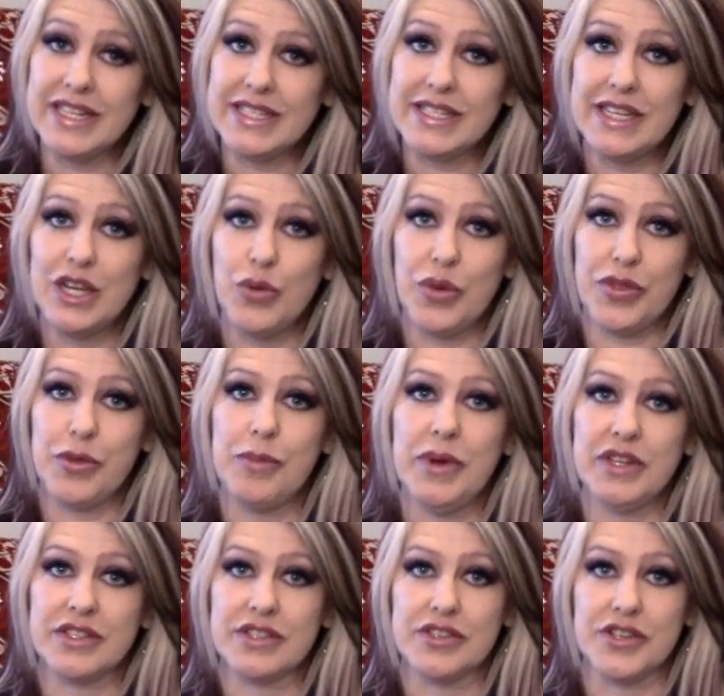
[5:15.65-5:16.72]
and seek with the
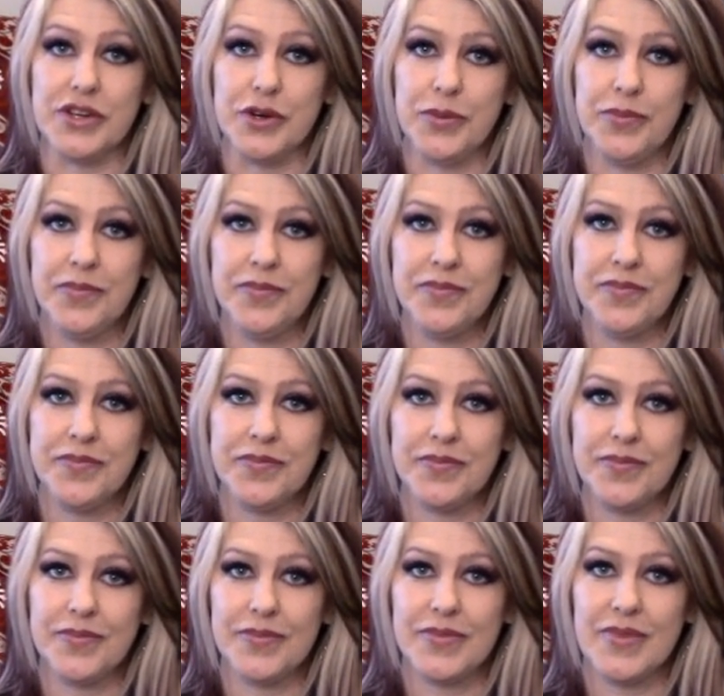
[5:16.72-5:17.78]
monster.
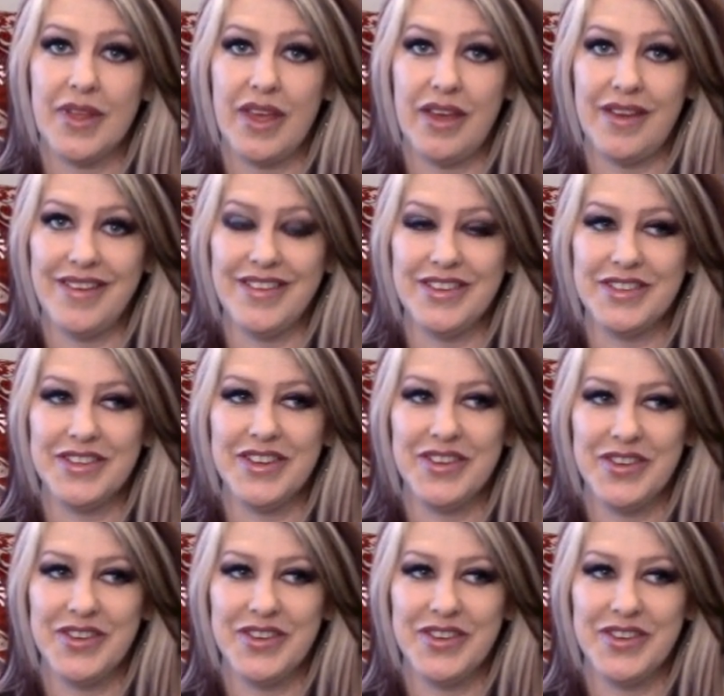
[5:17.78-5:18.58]
And